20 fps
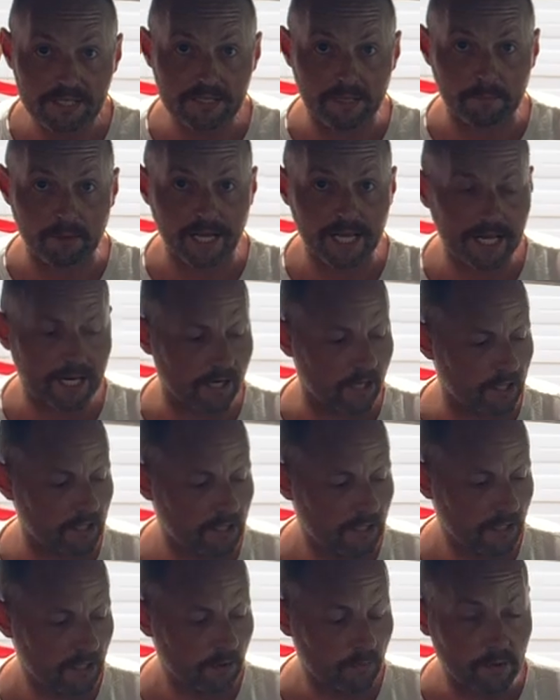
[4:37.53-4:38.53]
the bladder
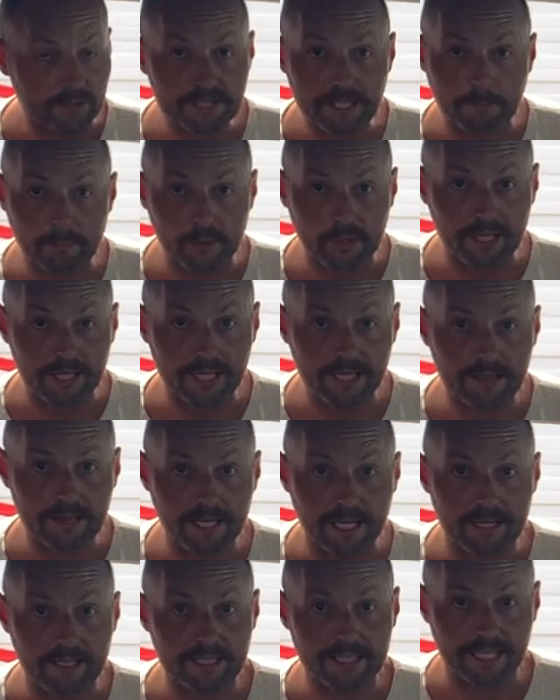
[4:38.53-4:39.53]
once I put it in
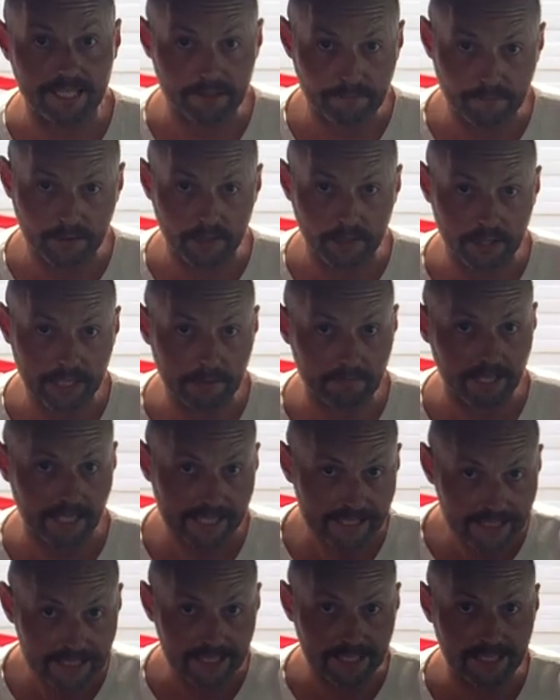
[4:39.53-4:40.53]
there and it gets filled up. The
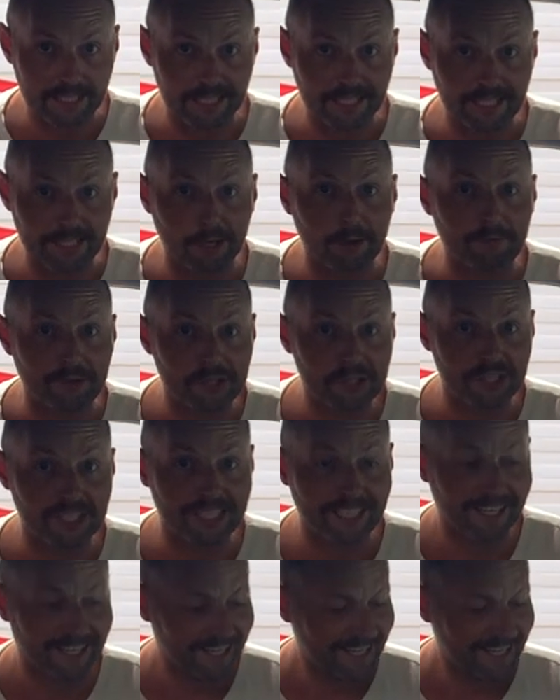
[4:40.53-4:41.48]
last thing you need obviously